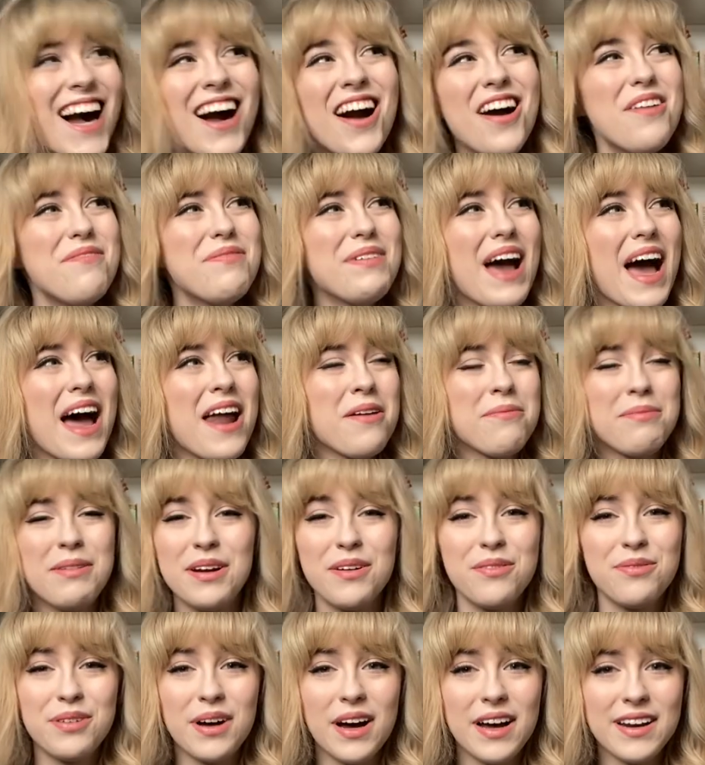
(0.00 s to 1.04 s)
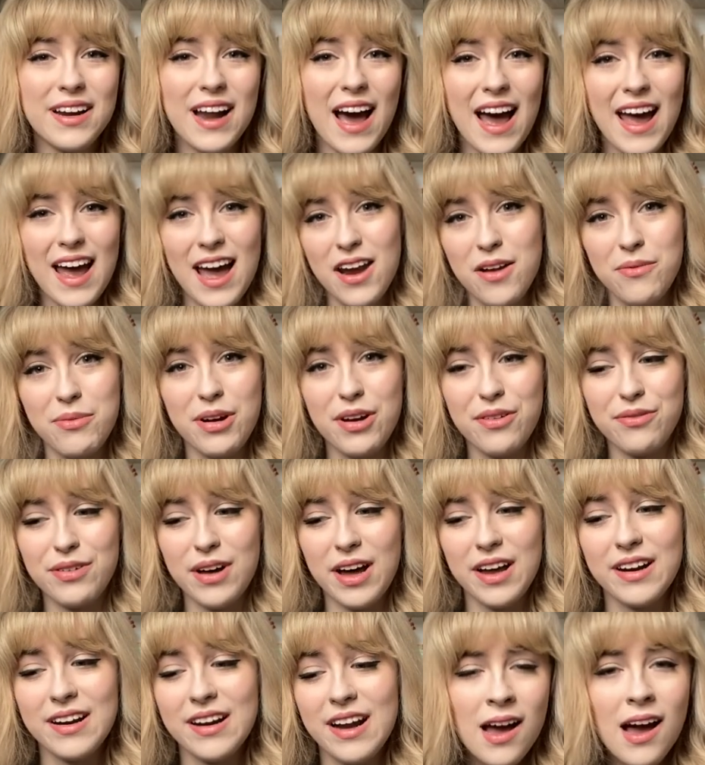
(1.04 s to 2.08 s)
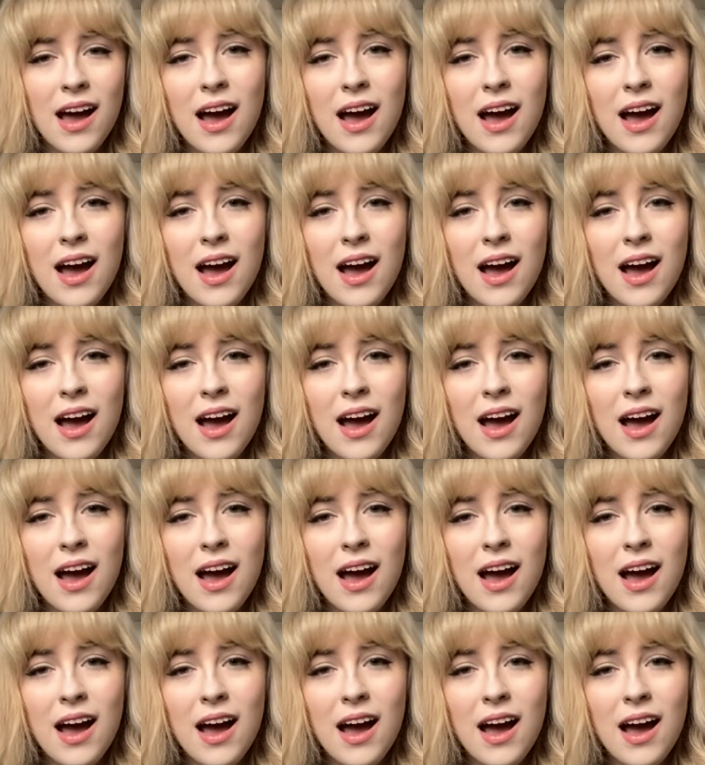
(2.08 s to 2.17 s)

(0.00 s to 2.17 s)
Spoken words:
Hope you had a bit of fun. I had a bit of fun.